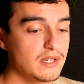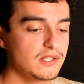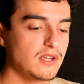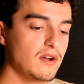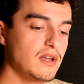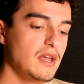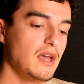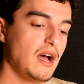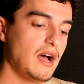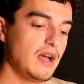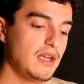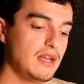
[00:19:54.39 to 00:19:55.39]
So
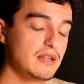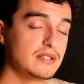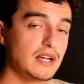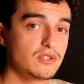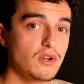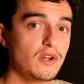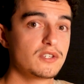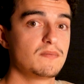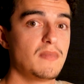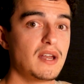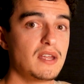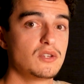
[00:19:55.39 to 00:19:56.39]
it does cost
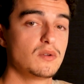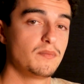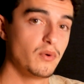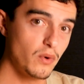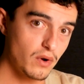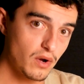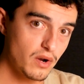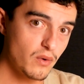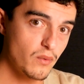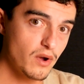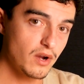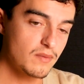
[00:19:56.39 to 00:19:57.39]
money to put on a
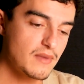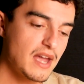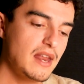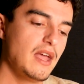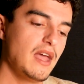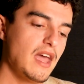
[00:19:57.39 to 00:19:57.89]
workmate.